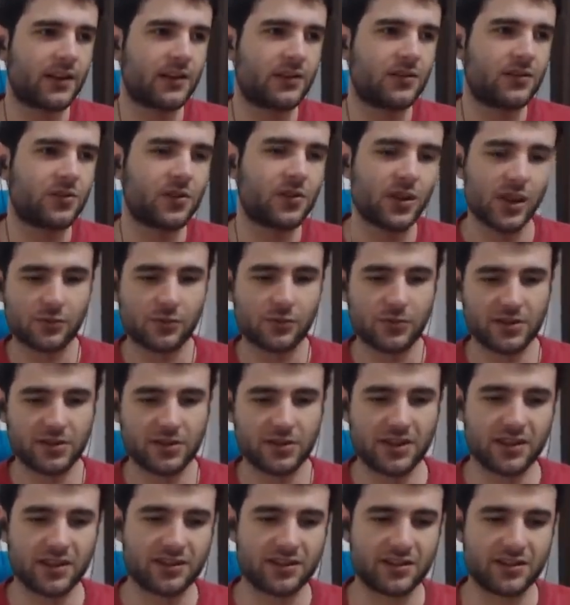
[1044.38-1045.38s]
and then you
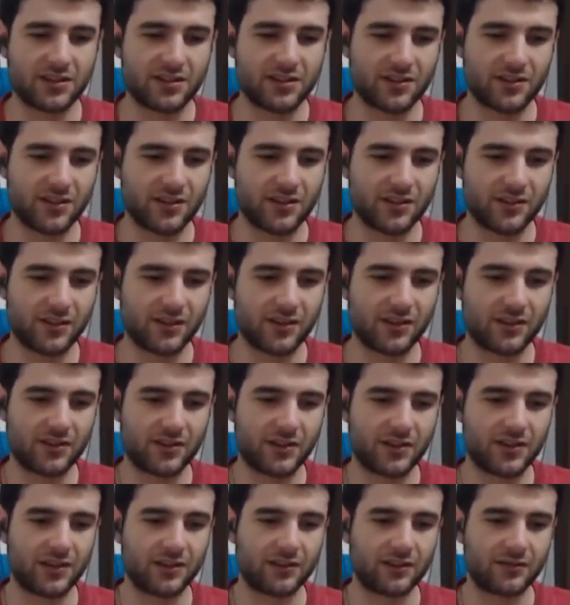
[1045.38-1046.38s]
get a receipt,
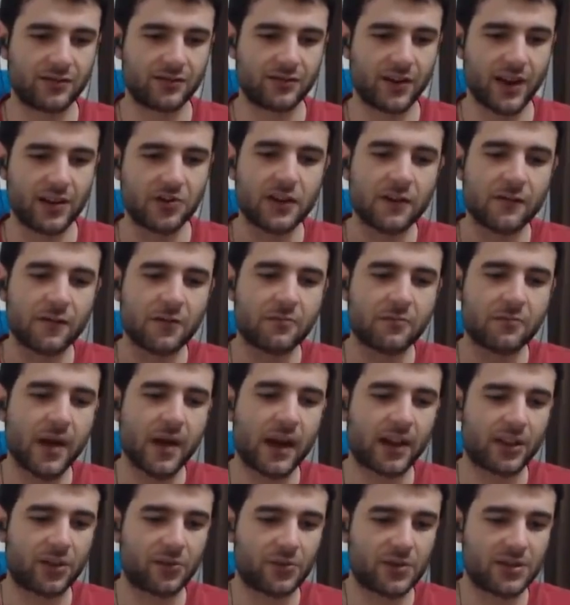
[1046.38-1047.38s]
right? And you give
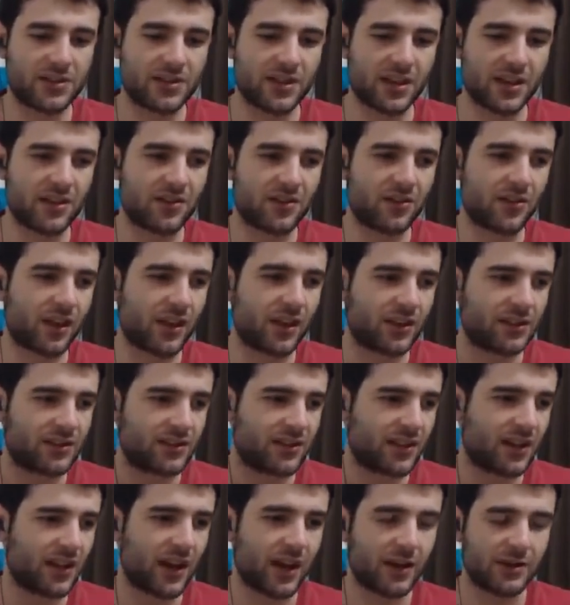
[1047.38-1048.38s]
them back the receipt, and you're
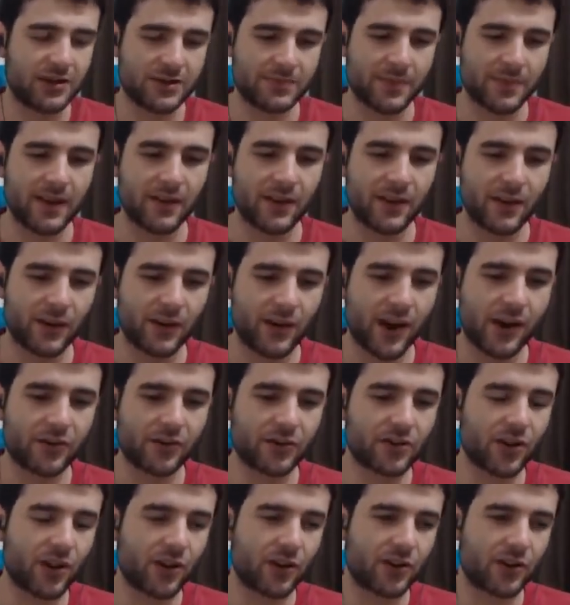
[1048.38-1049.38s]
like, see, I spent your
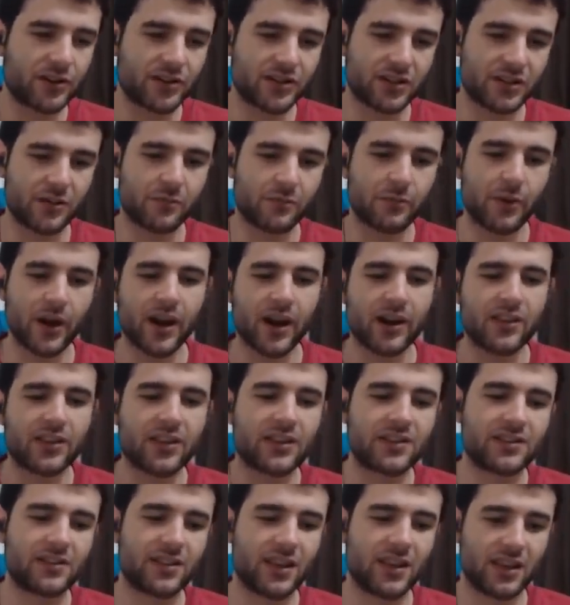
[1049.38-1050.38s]
$100 to buy
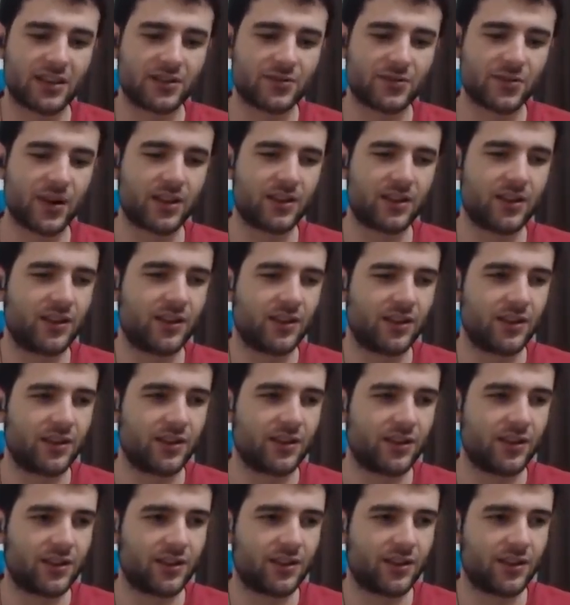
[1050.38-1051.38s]
these things, right?
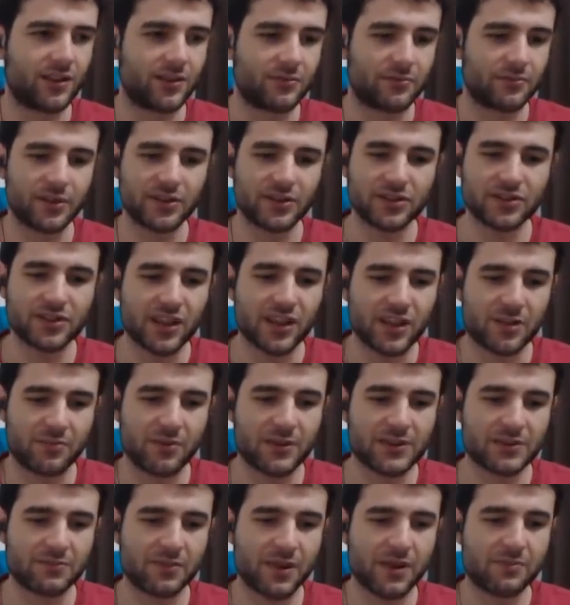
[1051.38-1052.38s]
But it's just like a
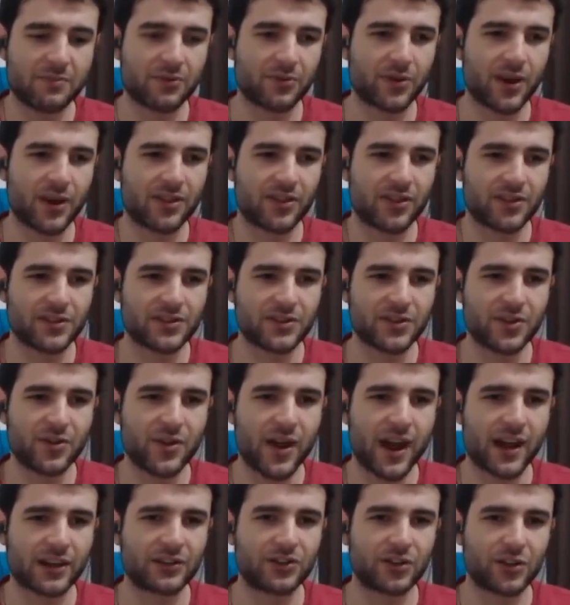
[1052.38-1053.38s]
piece of paper, right? There's no
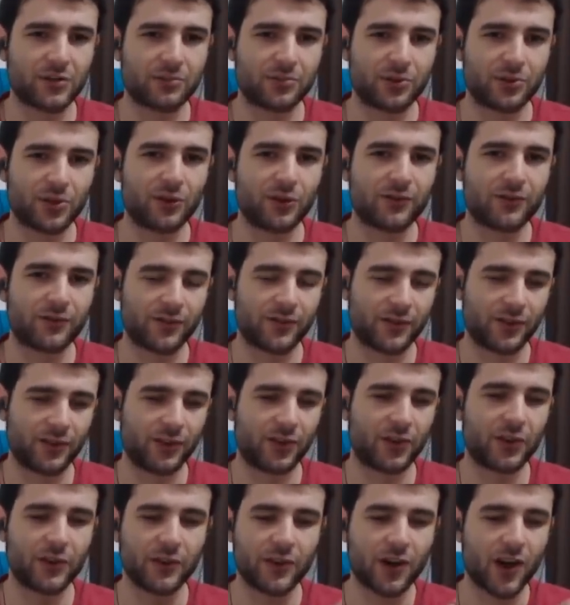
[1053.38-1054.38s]
actual proof.
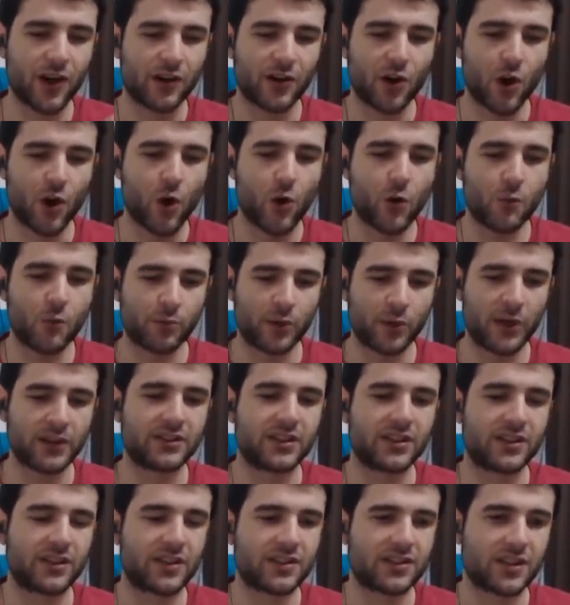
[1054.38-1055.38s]
You could have gone home,
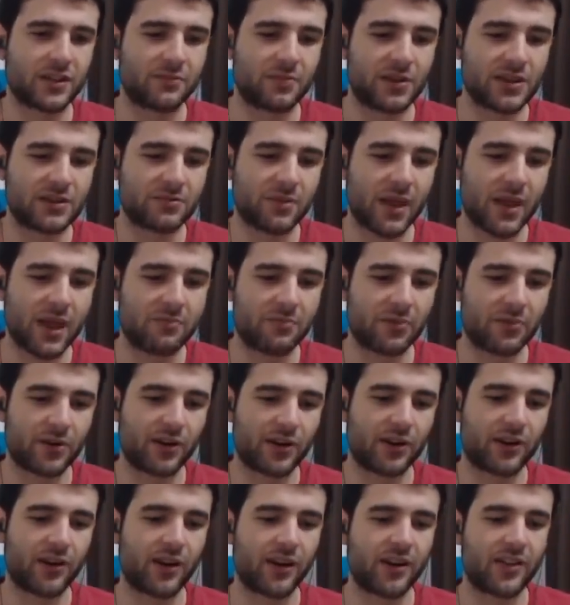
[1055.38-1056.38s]
printed this on a piece of
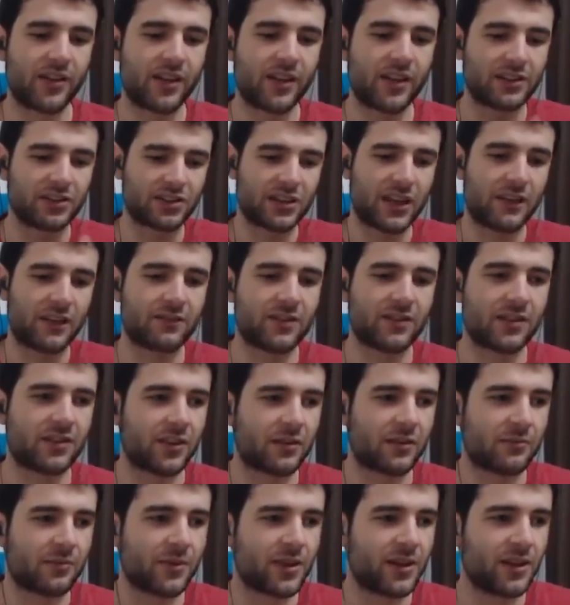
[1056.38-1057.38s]
paper, and then just give it to
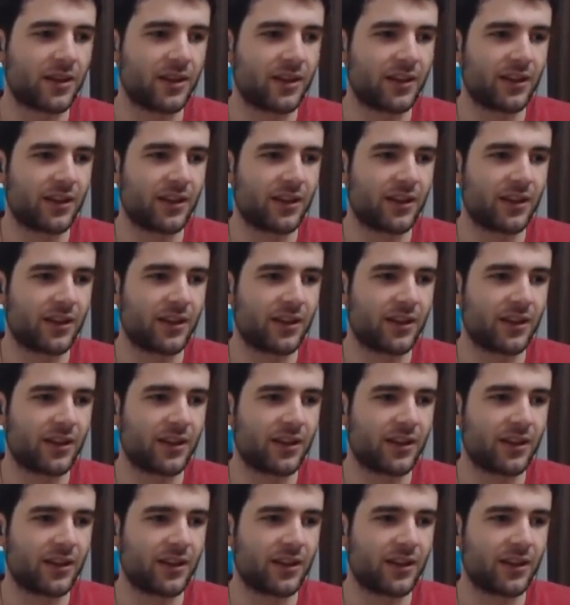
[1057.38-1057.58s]
them.